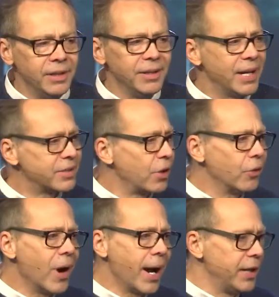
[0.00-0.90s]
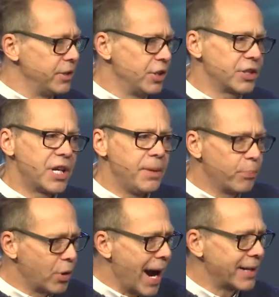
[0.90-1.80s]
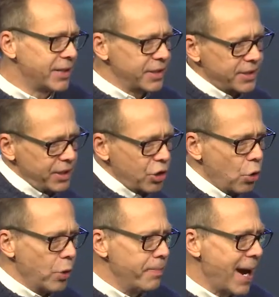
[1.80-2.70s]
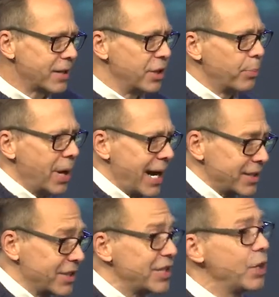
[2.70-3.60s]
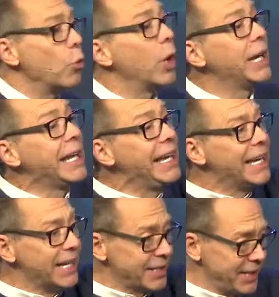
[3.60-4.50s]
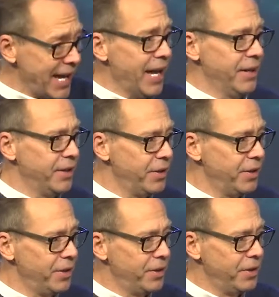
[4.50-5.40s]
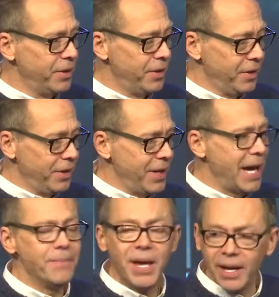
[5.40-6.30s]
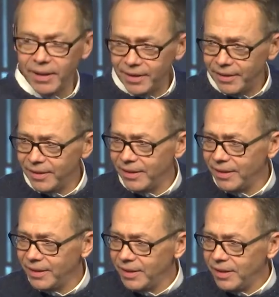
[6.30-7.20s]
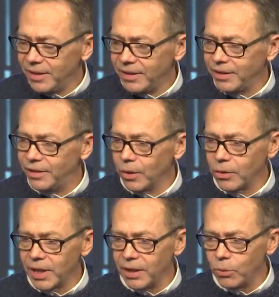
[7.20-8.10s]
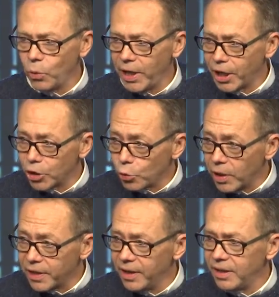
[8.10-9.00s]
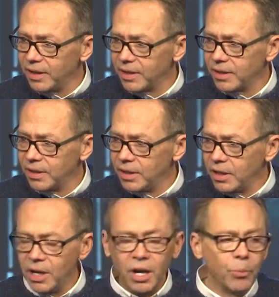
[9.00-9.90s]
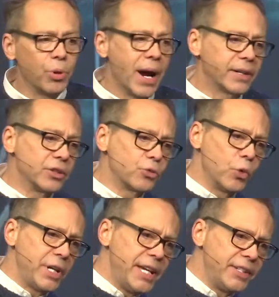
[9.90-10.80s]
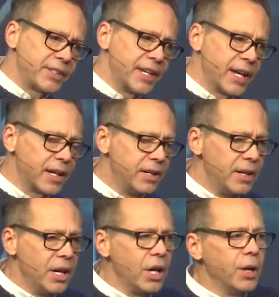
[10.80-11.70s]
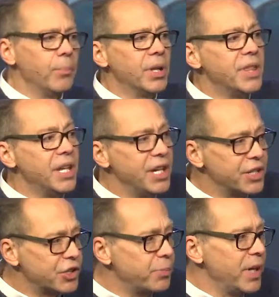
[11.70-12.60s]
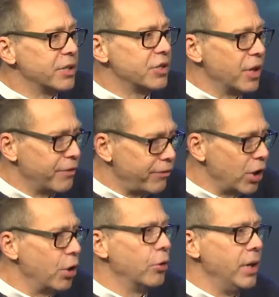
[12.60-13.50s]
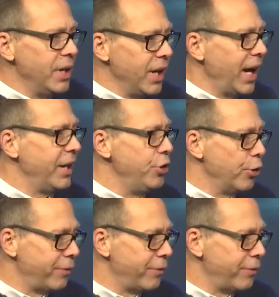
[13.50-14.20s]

that's all right. Just keep practicing, going back to practicing what He has said. Amen. Don't get weird with it. Practice what He said, but then His Spirit's going to flow and you'll